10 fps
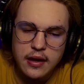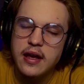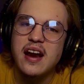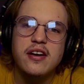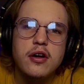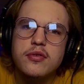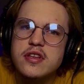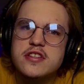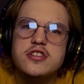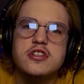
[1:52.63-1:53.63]
and I don't know if
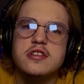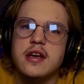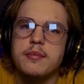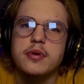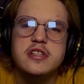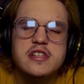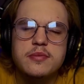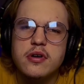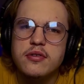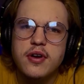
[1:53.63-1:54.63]
this is just like a
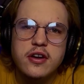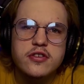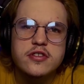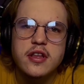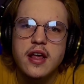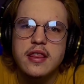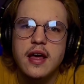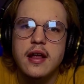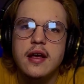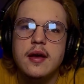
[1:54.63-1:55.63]
placebo effect or something like
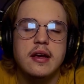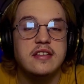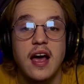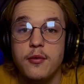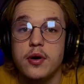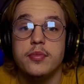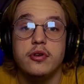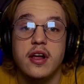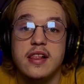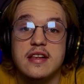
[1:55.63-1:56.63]
that, because I wear
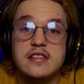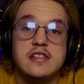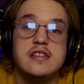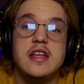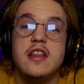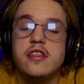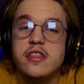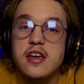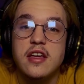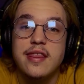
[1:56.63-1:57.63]
blue light lenses
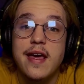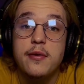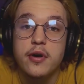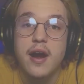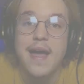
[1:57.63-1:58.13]
thinking they were